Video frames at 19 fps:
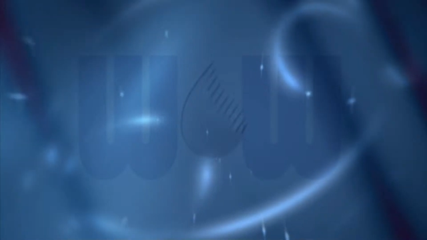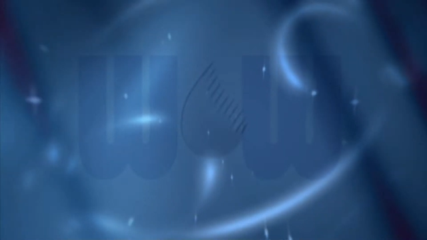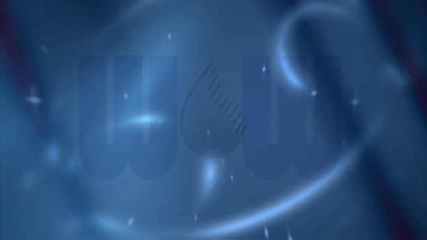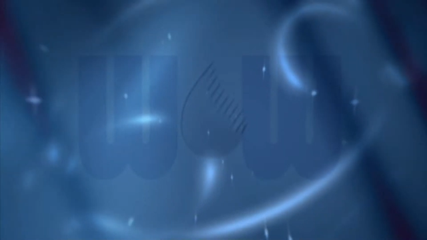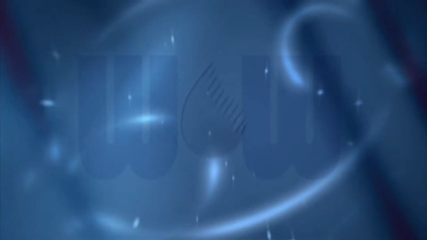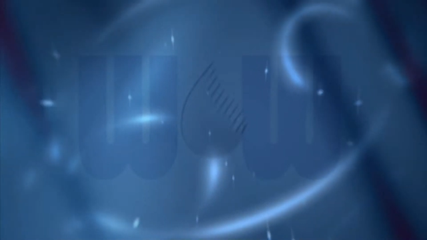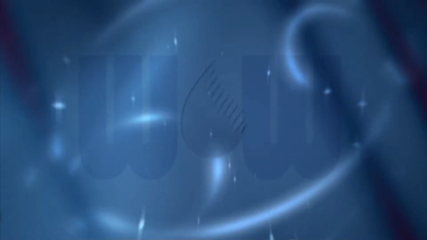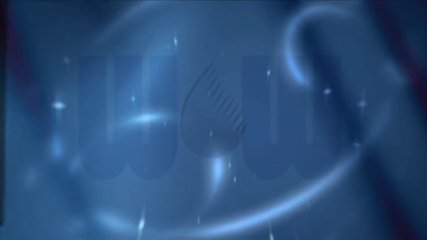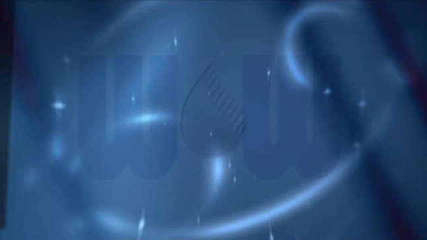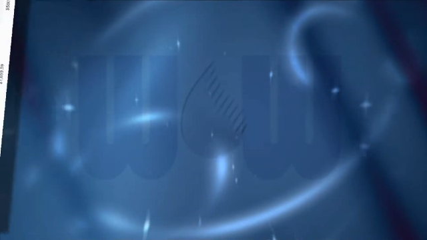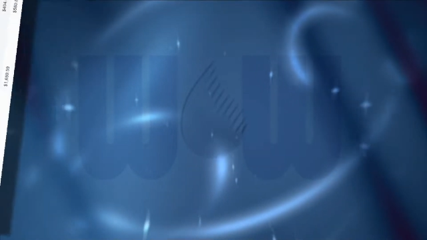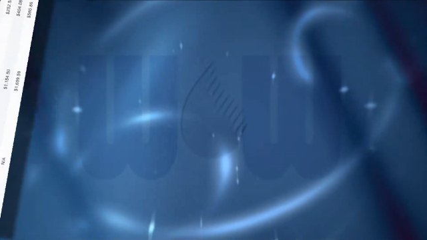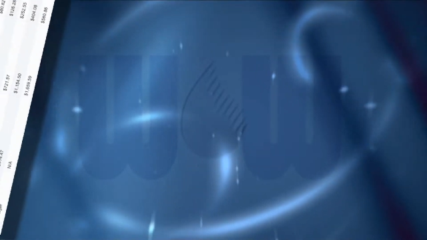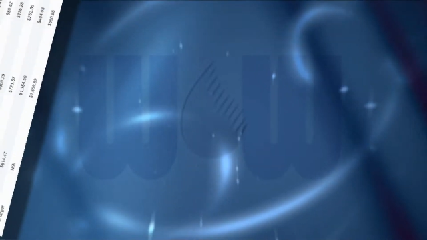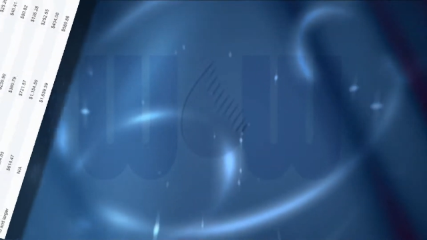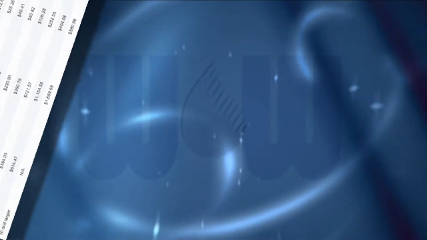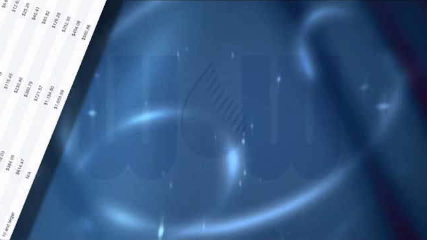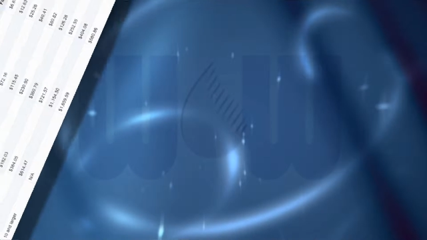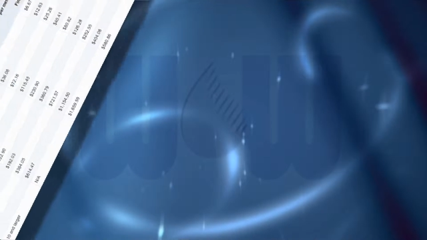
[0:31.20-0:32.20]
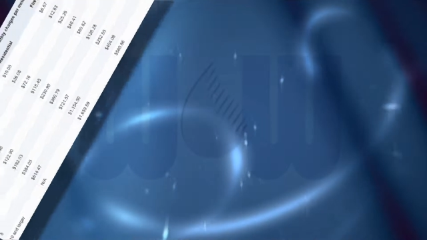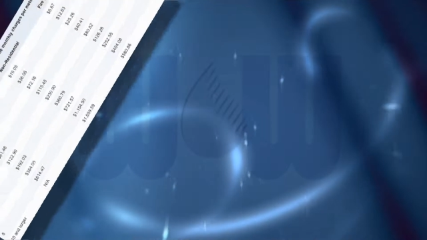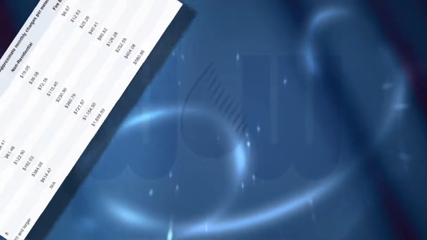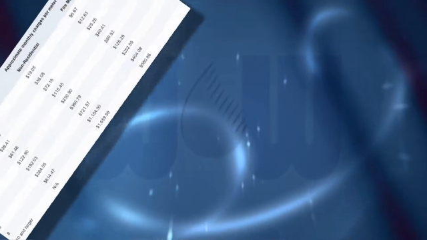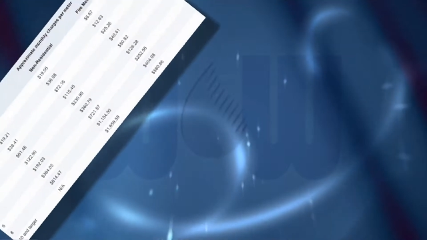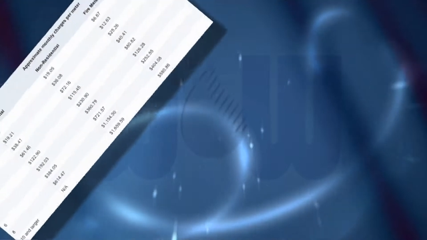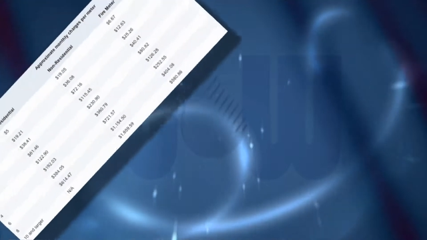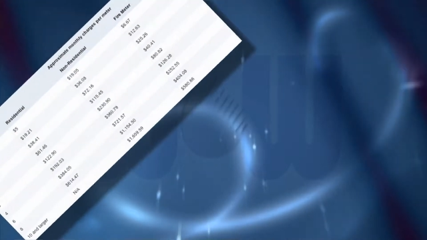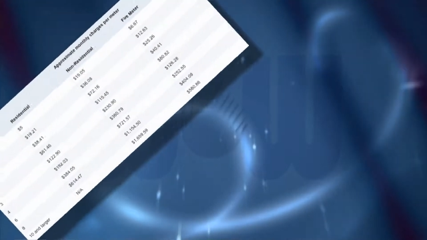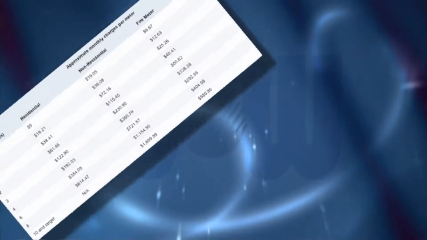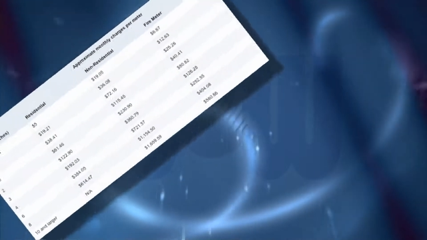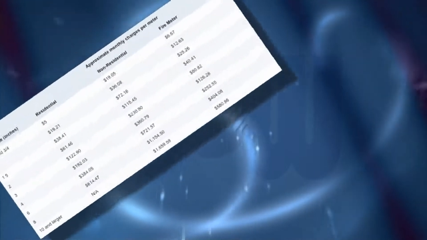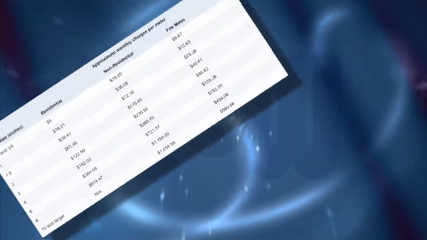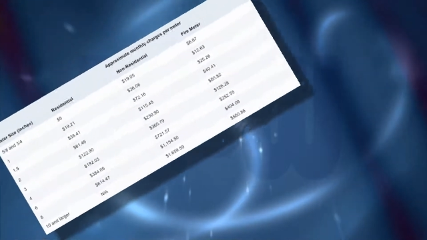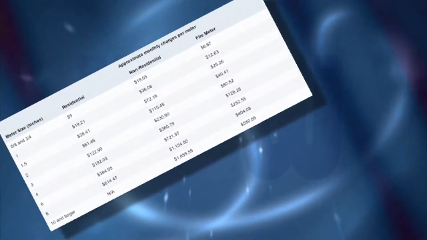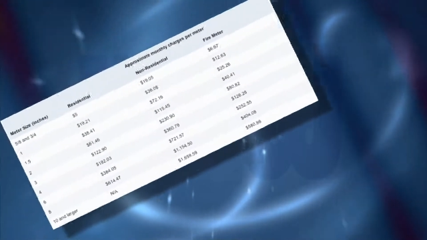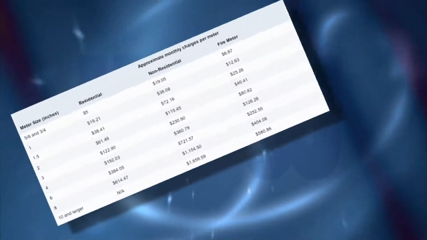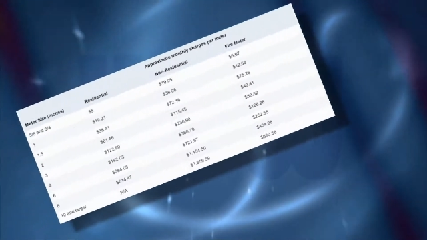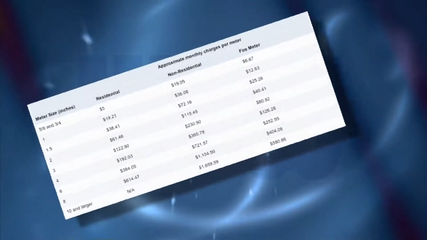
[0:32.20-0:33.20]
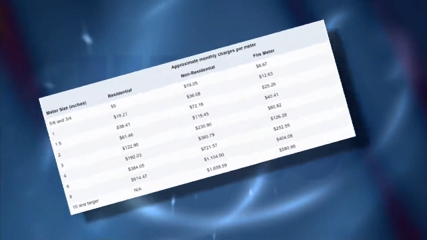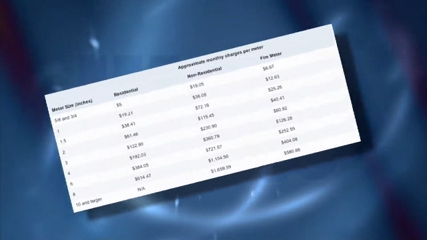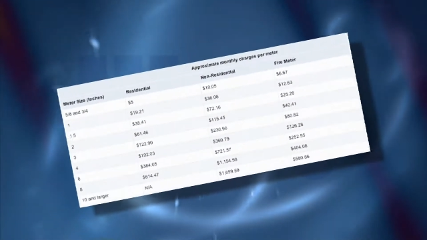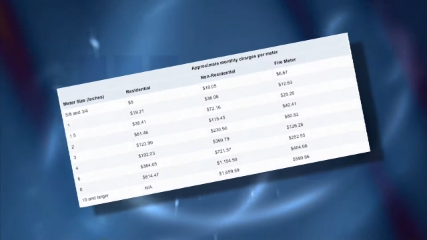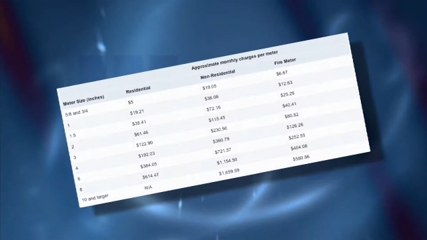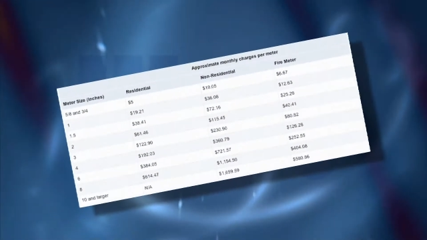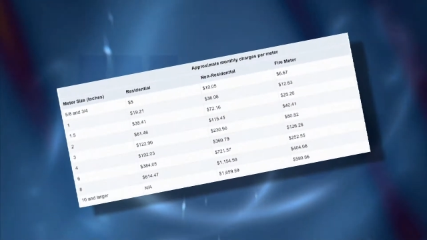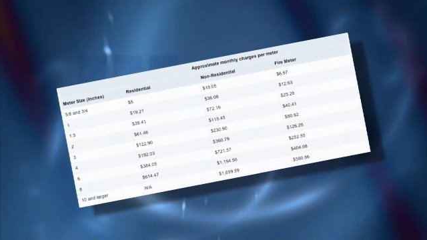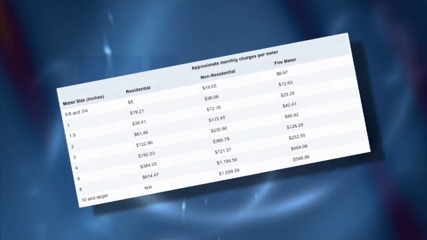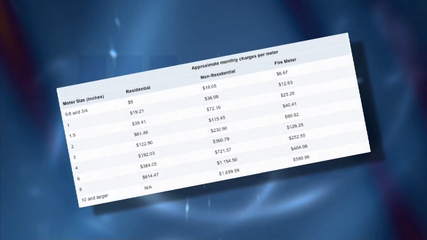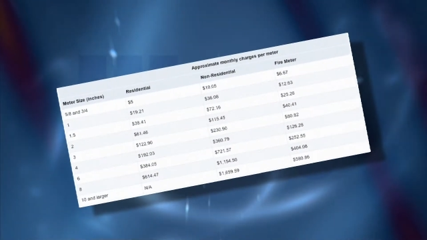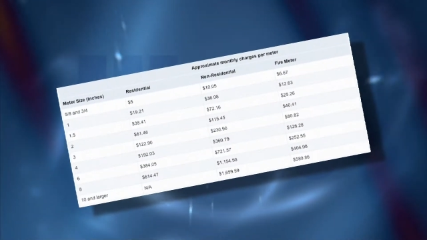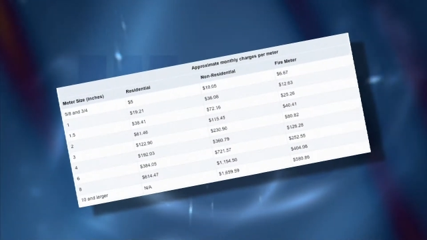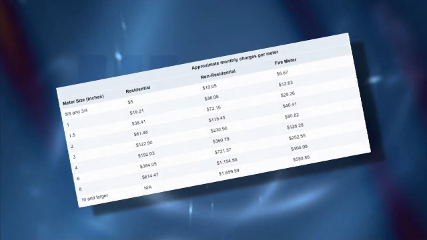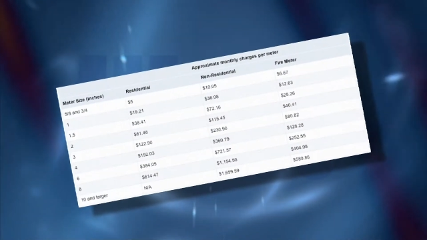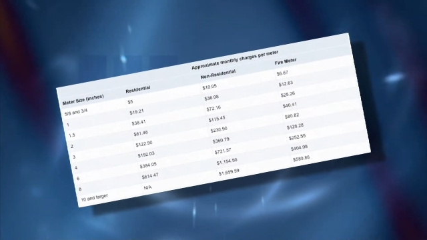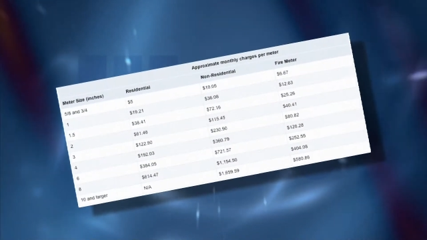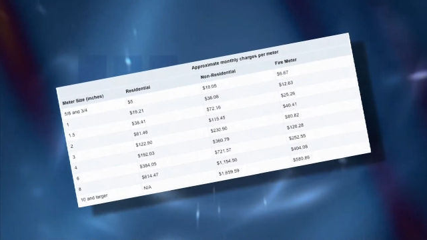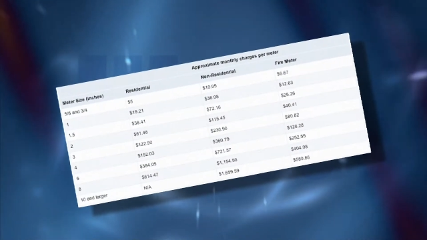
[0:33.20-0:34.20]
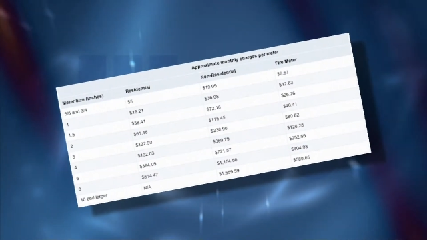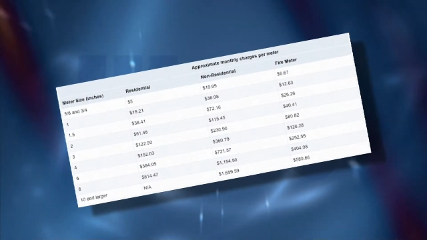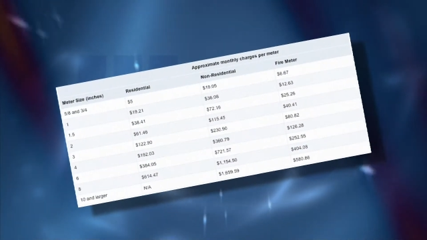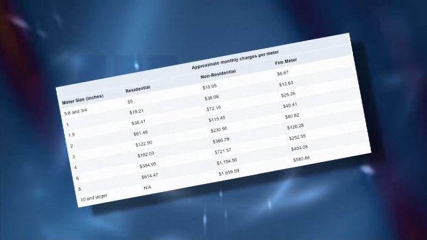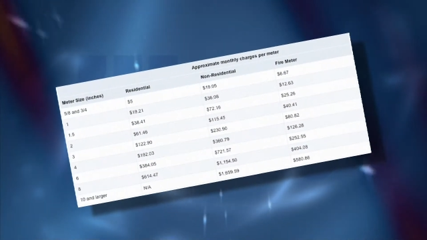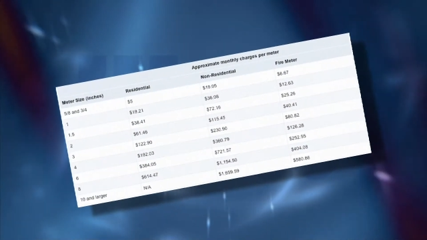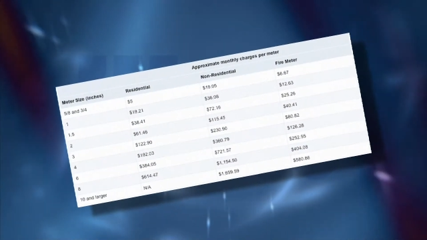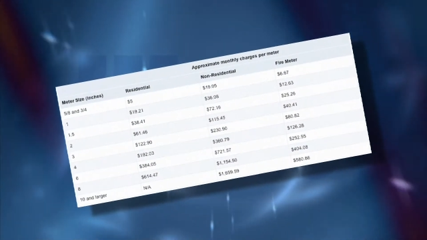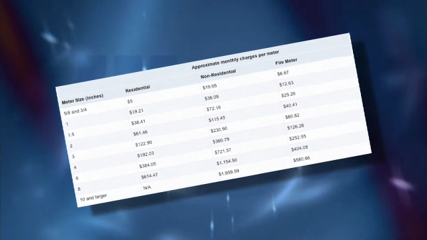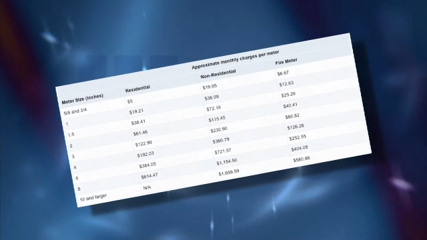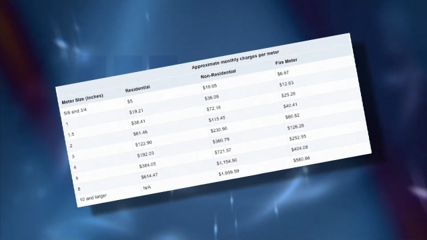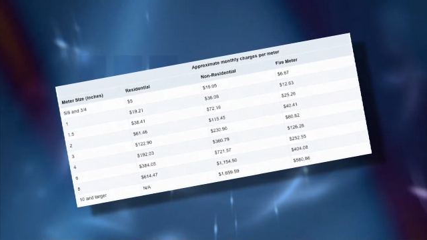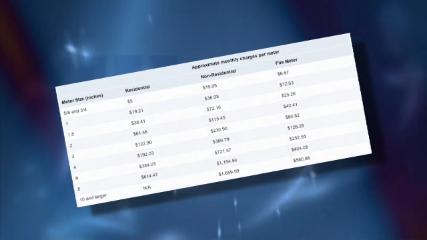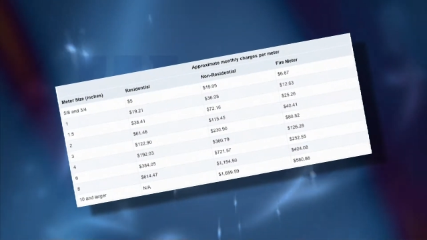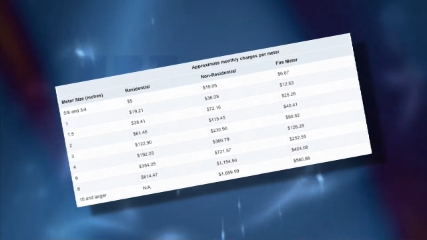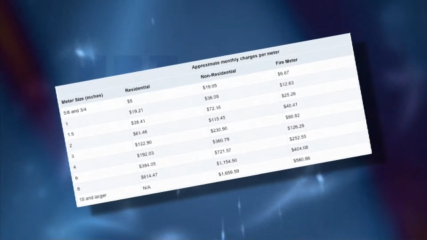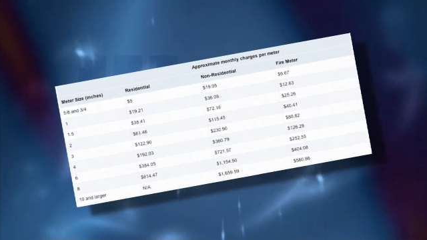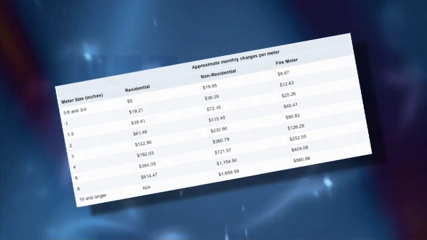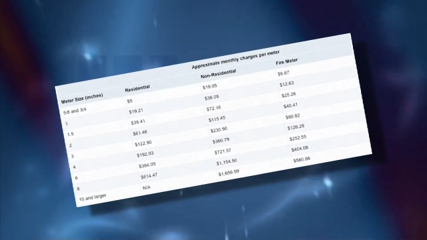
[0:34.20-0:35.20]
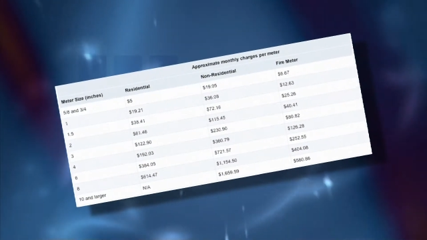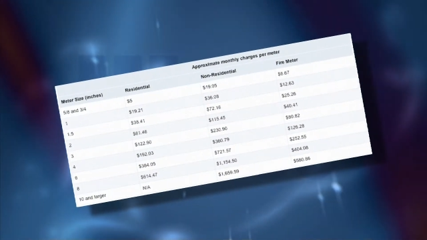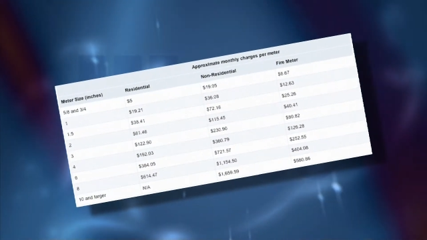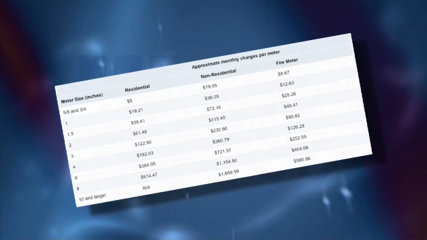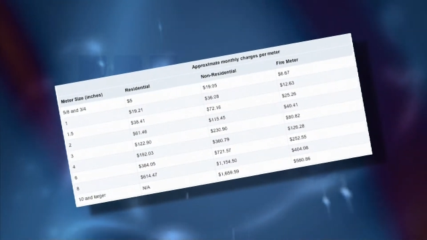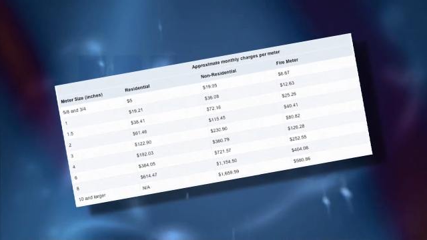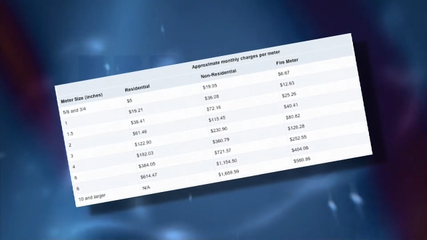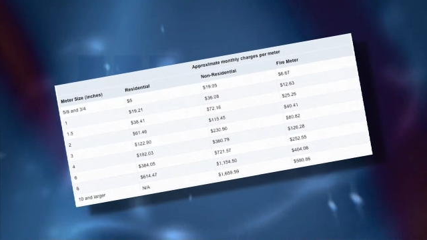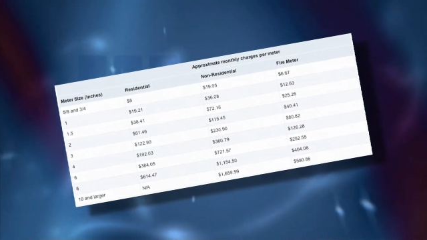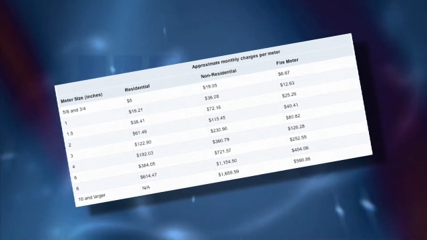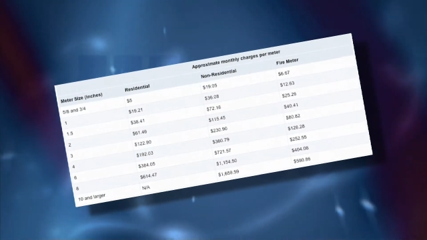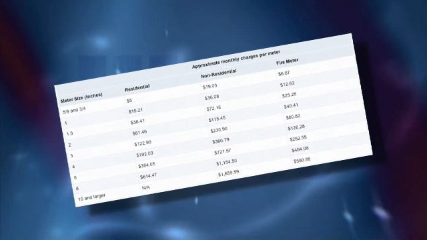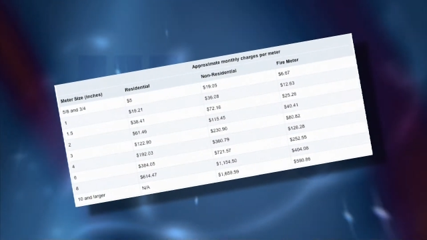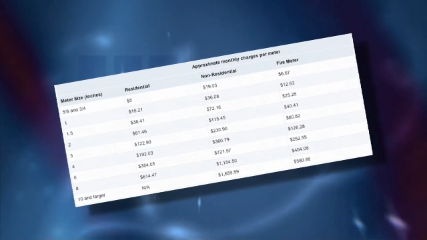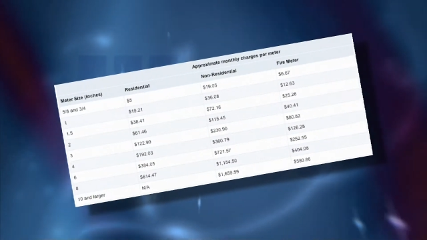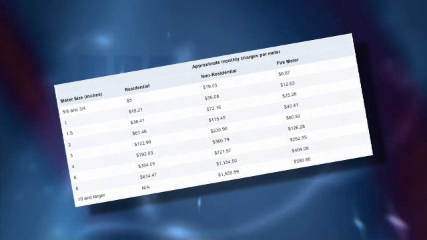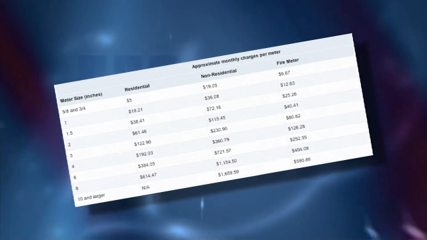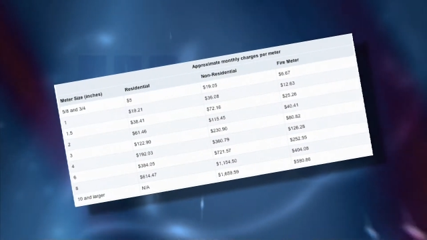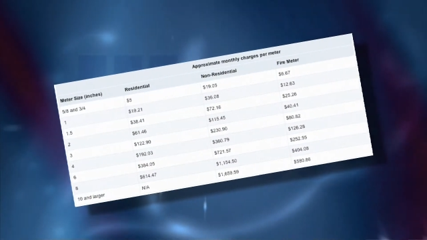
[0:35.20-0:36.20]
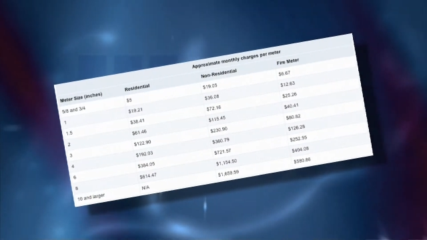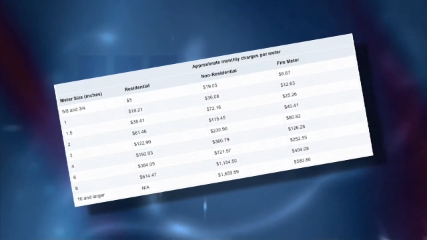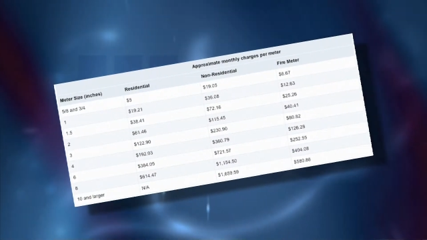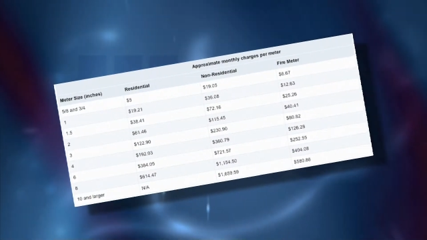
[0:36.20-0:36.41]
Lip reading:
(no speaker visible)